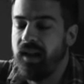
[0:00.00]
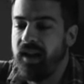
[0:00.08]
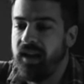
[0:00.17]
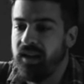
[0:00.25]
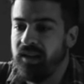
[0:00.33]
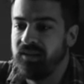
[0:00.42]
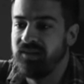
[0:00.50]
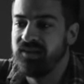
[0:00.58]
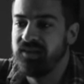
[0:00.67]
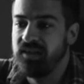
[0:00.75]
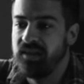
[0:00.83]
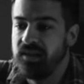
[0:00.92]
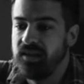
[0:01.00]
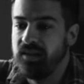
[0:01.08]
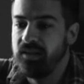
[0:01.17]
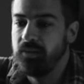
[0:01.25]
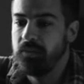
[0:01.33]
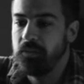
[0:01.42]
And
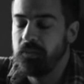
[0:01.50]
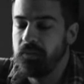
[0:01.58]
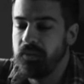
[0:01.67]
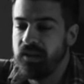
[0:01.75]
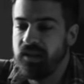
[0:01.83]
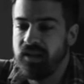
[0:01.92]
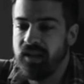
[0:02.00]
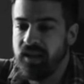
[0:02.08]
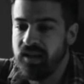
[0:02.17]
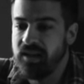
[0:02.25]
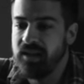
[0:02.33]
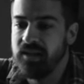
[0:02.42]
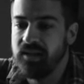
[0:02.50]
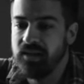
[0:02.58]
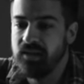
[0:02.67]
he